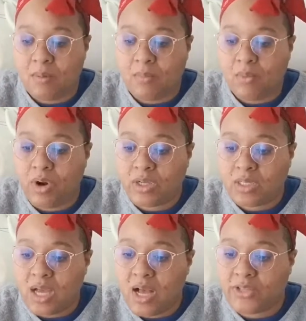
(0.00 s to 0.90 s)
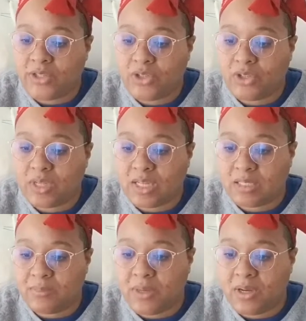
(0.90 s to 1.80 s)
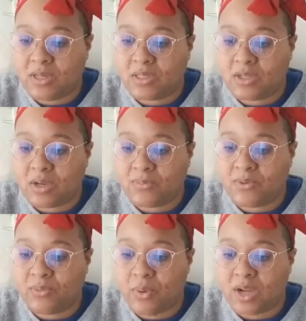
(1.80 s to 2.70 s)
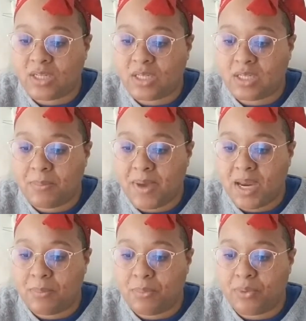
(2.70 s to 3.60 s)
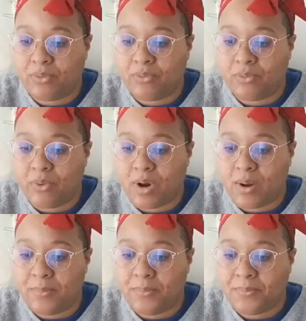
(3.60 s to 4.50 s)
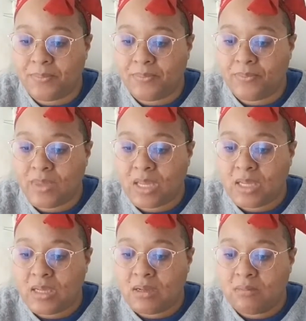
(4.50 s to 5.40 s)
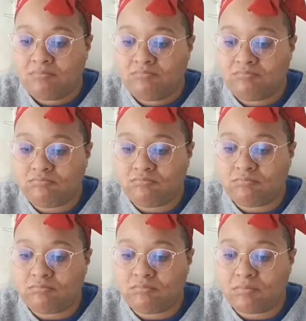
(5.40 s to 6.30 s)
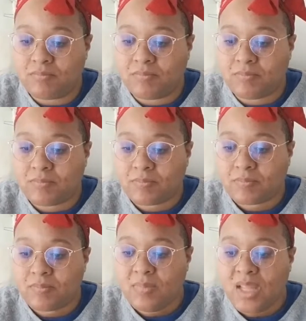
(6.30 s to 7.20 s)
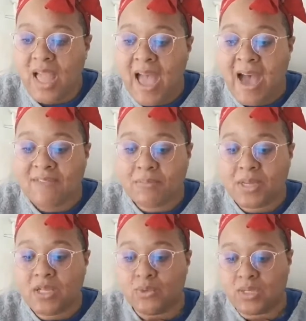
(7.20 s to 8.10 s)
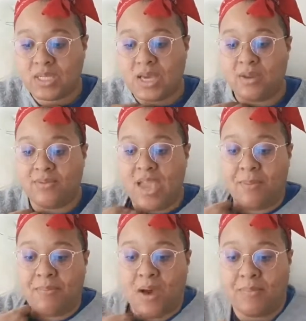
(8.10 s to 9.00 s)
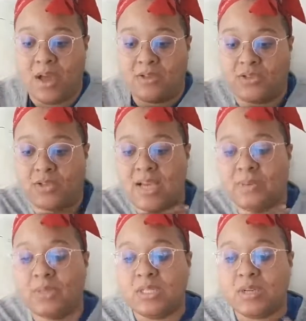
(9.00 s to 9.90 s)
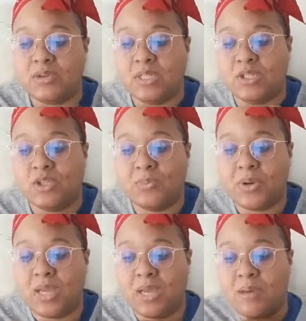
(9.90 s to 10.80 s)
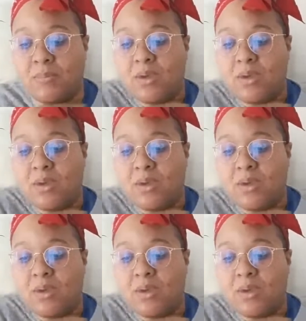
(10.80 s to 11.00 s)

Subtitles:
Worst concert experience in terms of watching somebody perform. I haven't been to a ton of K-pop concerts. I went to go see Super M